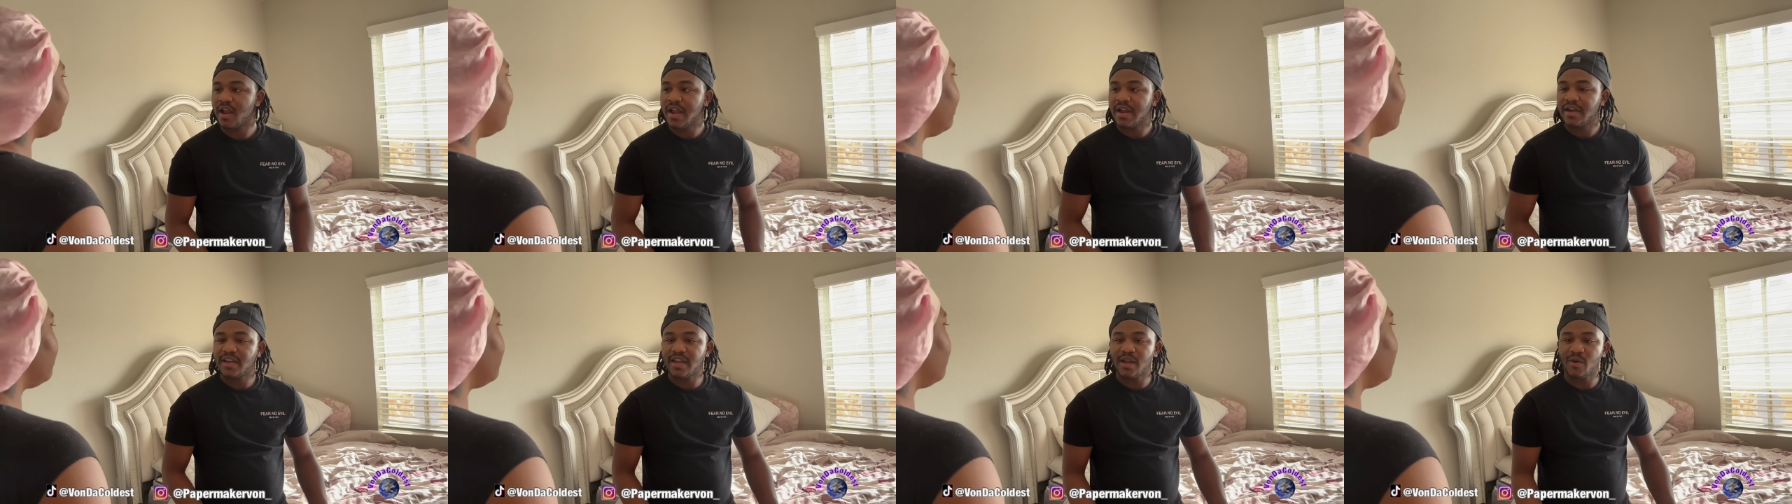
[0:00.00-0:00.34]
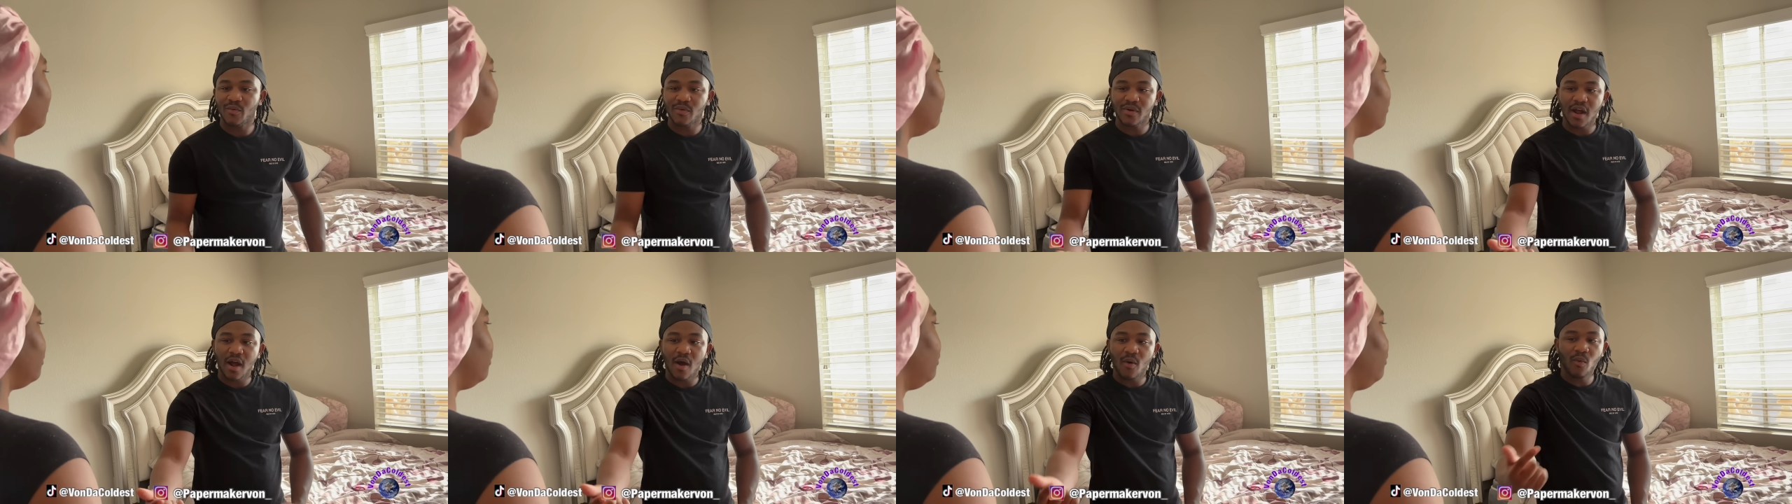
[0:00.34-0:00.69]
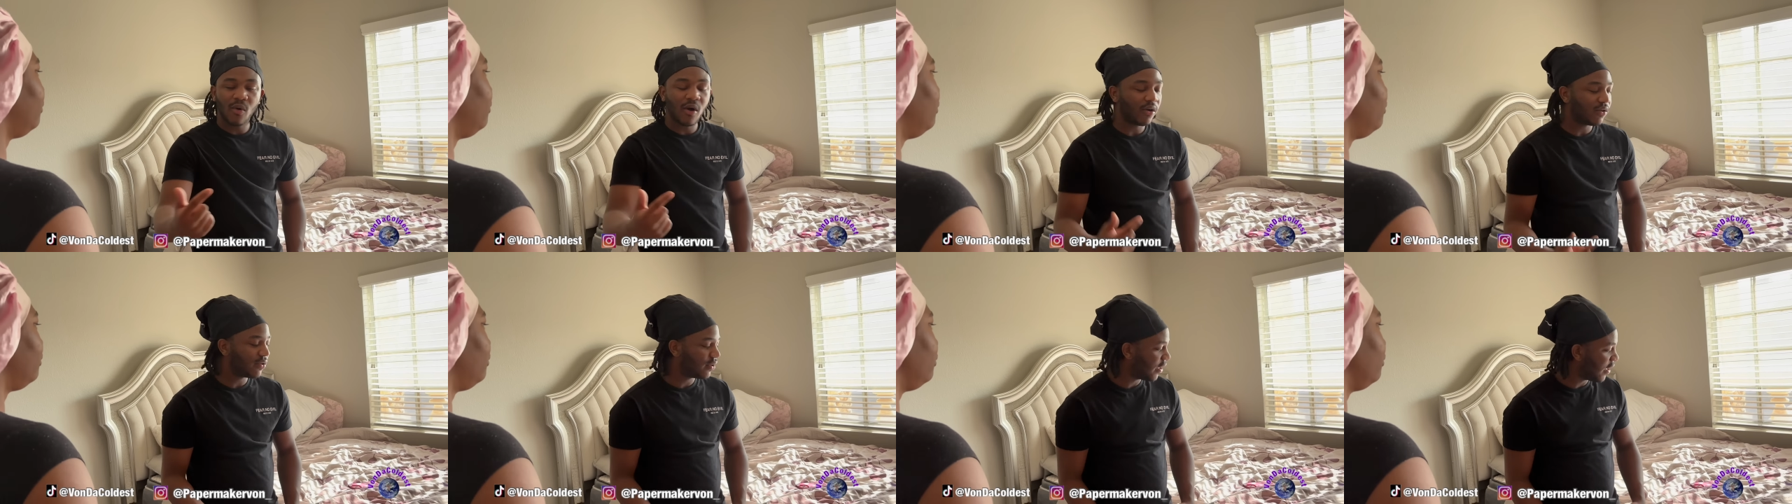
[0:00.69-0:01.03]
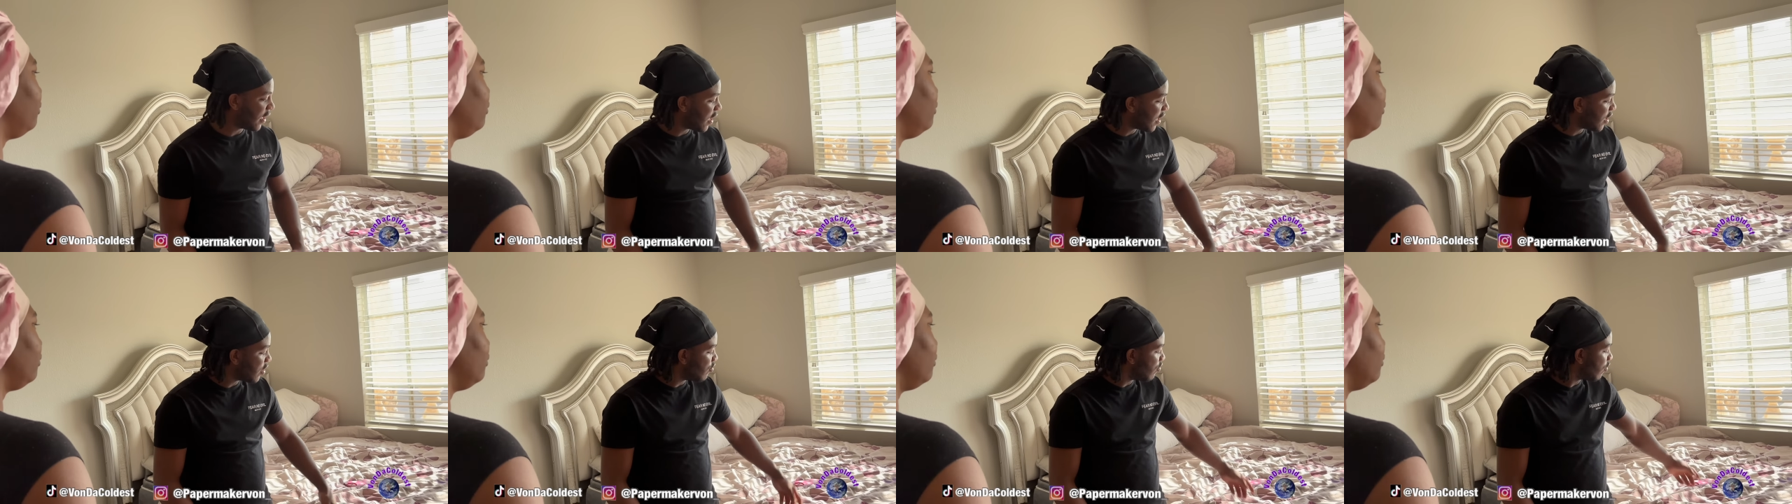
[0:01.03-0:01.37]
Then when I walked
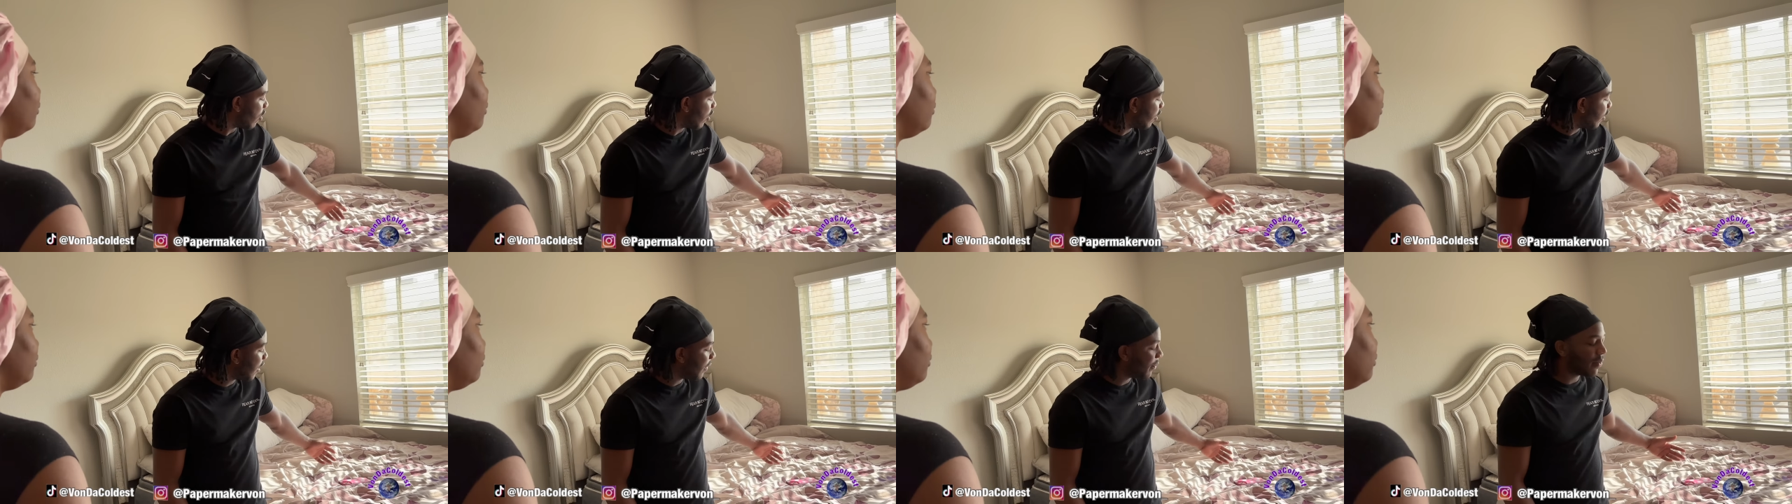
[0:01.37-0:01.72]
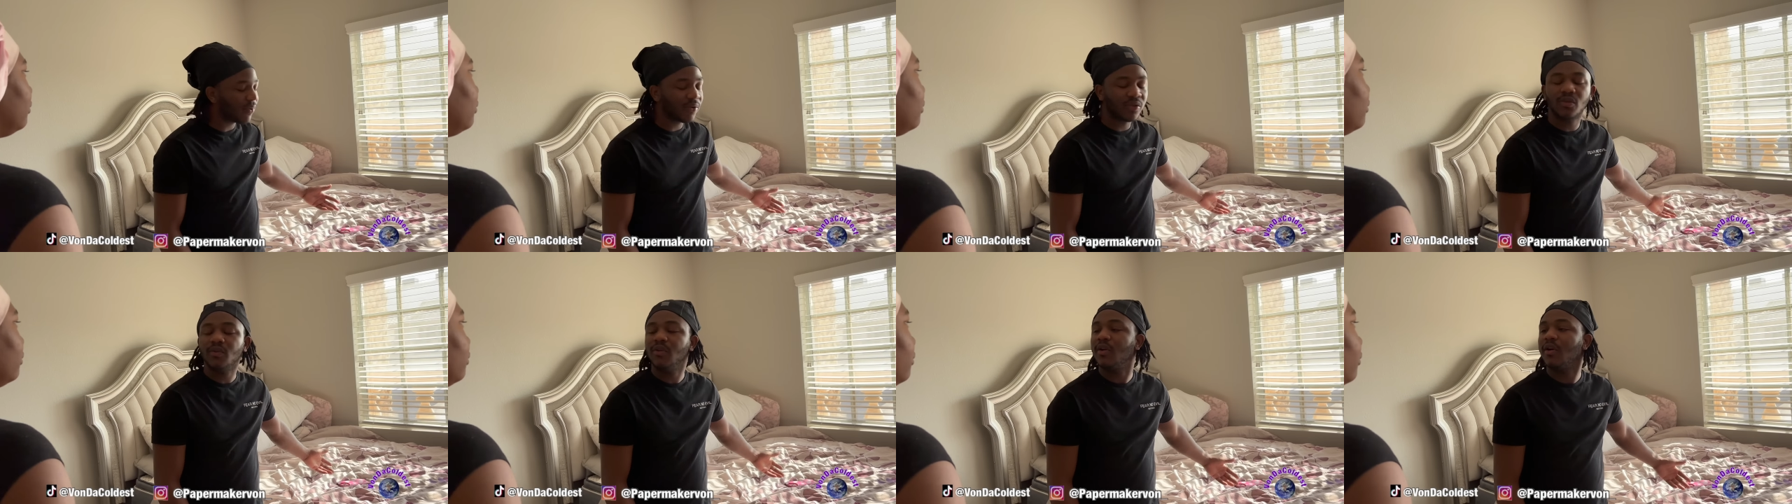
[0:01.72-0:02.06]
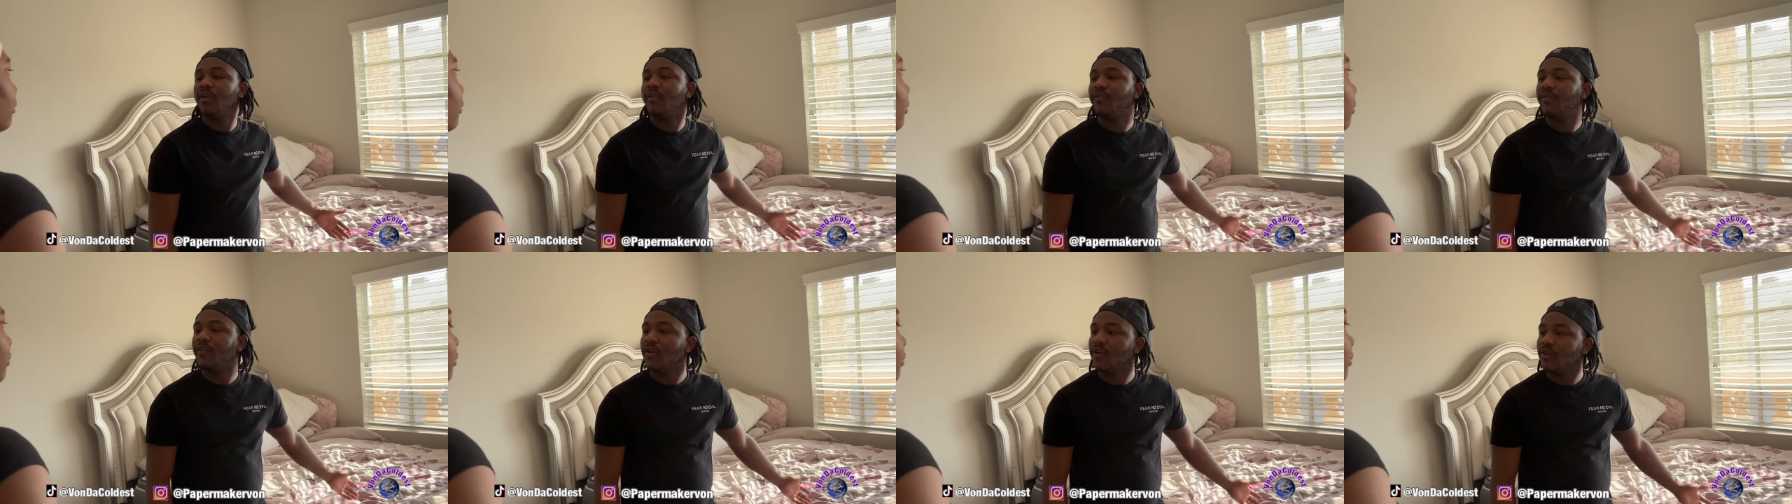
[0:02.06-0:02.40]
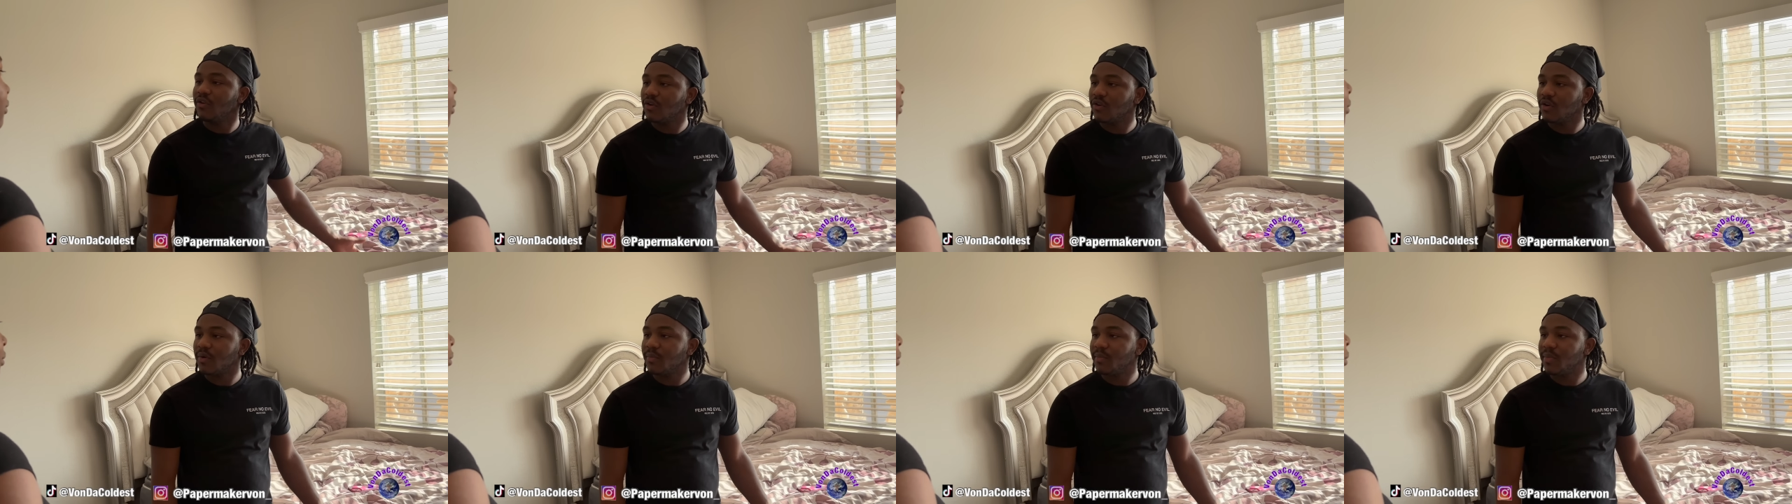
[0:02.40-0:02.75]
in, you hurry up and threw your phone
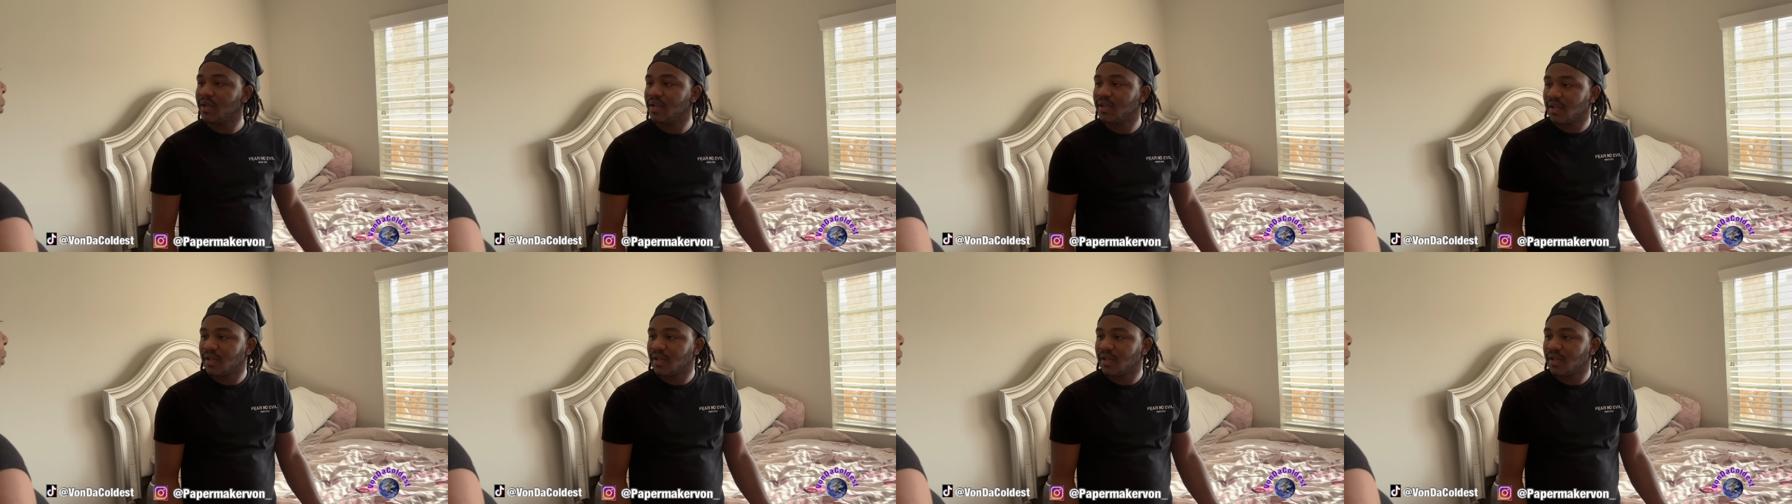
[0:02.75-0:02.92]
on the bed.